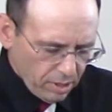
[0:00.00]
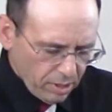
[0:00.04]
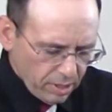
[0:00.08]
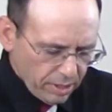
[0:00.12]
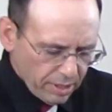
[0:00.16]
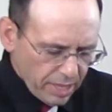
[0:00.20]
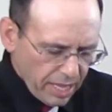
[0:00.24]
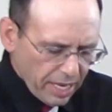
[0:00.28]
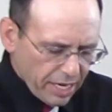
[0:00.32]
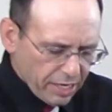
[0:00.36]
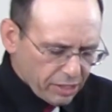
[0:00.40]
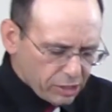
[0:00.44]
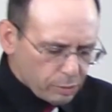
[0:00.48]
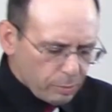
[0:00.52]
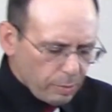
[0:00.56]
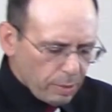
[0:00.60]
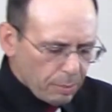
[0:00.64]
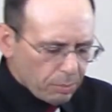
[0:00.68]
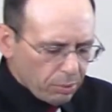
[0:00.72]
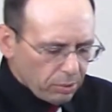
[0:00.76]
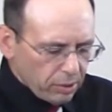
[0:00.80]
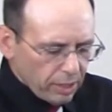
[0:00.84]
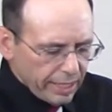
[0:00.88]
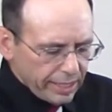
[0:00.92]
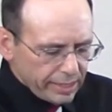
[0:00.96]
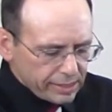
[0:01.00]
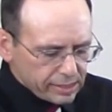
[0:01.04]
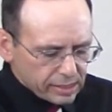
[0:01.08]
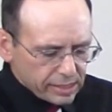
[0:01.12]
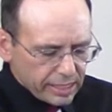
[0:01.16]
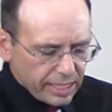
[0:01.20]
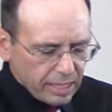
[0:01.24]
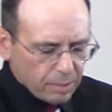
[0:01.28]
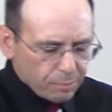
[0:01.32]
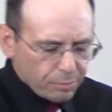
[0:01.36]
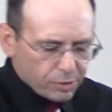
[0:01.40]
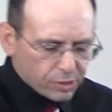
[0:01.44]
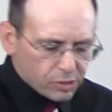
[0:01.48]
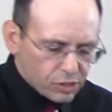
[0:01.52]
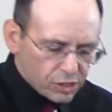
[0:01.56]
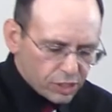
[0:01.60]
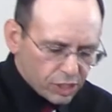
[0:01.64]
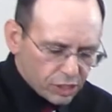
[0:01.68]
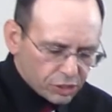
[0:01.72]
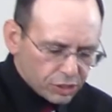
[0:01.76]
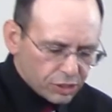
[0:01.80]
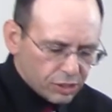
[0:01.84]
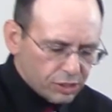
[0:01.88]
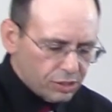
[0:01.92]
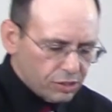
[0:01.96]
That is, to be placed in
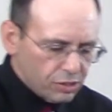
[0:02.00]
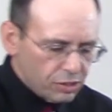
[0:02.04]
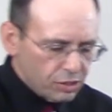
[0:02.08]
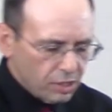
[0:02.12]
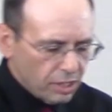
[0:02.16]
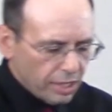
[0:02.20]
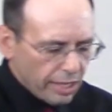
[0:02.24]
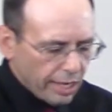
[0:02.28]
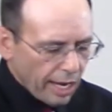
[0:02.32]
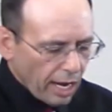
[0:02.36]
positions